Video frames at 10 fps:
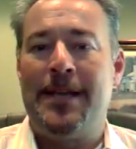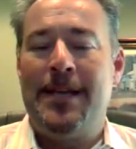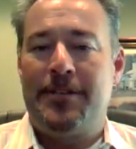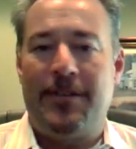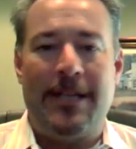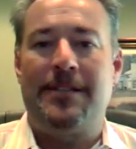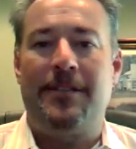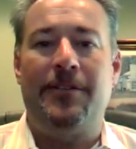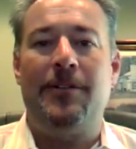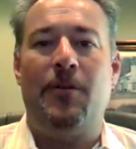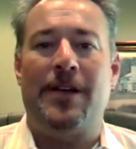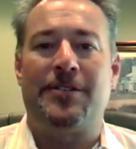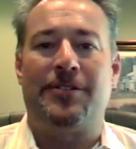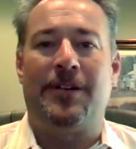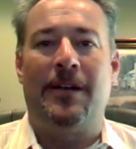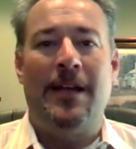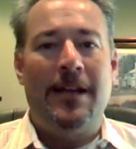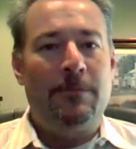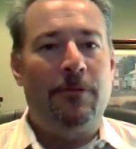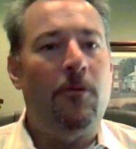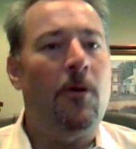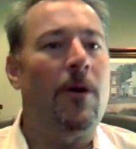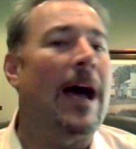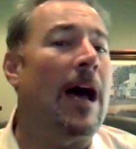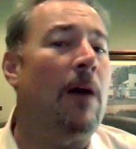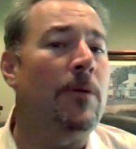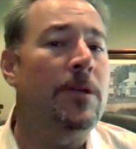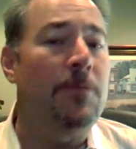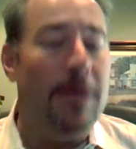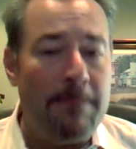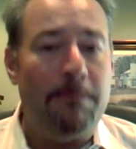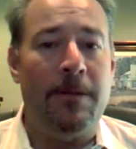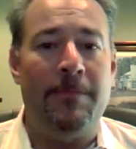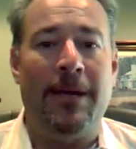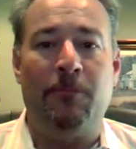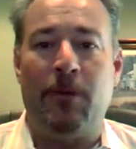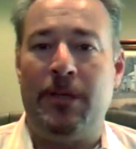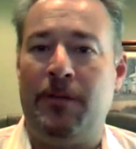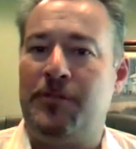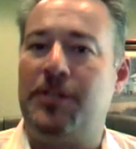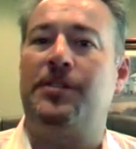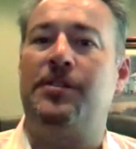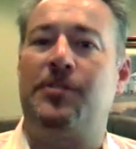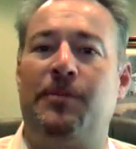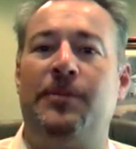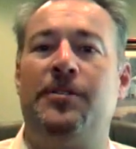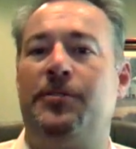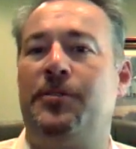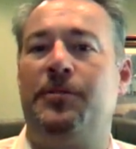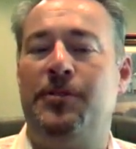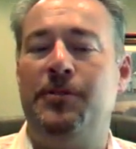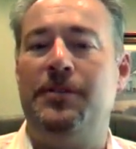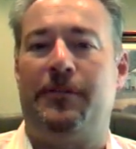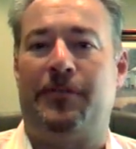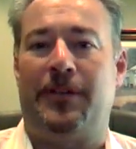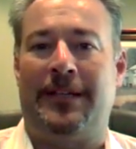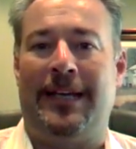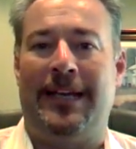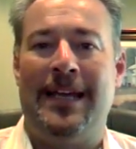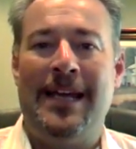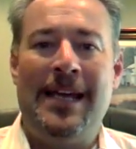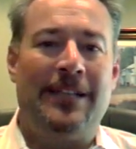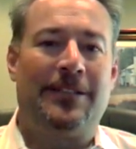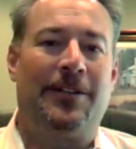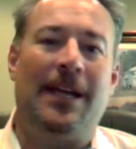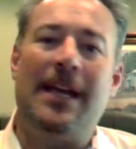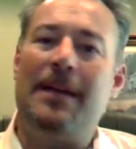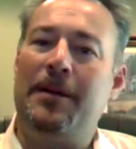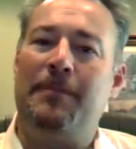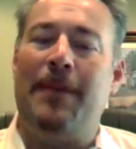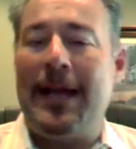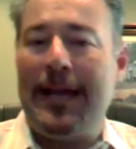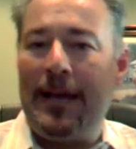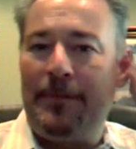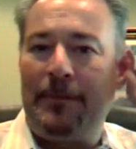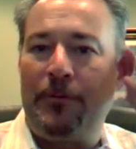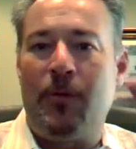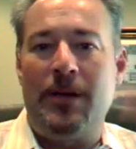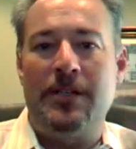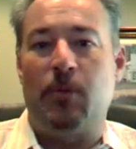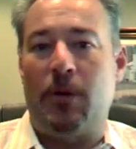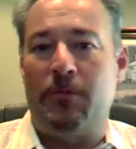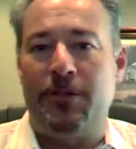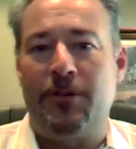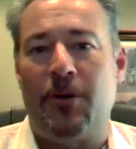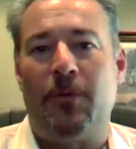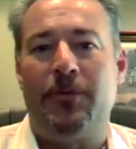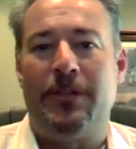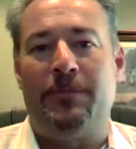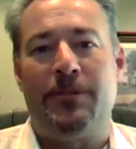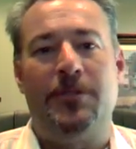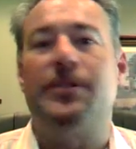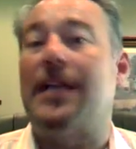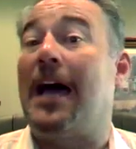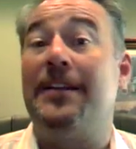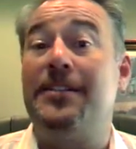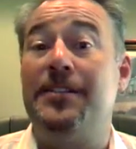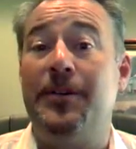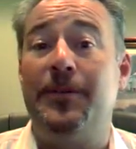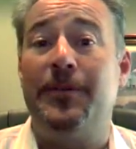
So that's the 3rd question. Number 4, how will you implement what you've just determined you'll do differently? So again, I'm going to back up. Number 1 is, what was your goal? Number 2 is, how did you do?